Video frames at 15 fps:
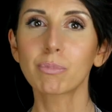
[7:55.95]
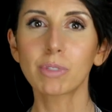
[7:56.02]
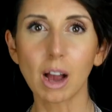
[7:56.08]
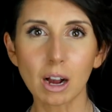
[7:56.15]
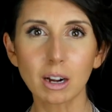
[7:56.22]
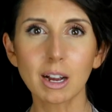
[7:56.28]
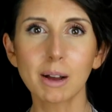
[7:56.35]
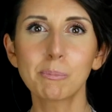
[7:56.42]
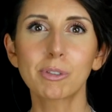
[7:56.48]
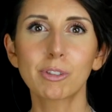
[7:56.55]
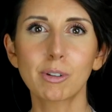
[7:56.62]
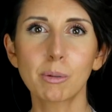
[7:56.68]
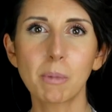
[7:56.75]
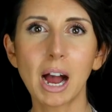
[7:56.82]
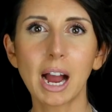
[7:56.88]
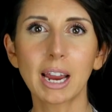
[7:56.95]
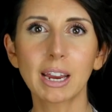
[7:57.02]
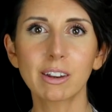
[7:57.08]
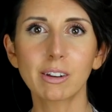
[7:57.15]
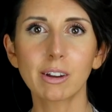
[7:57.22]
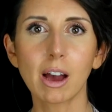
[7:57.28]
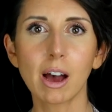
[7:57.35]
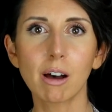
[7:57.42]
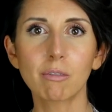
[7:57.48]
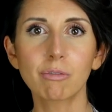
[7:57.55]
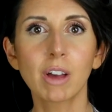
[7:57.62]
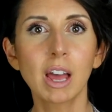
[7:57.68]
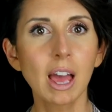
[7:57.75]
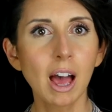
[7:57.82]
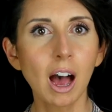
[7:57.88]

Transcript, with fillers: thought comes to mind of,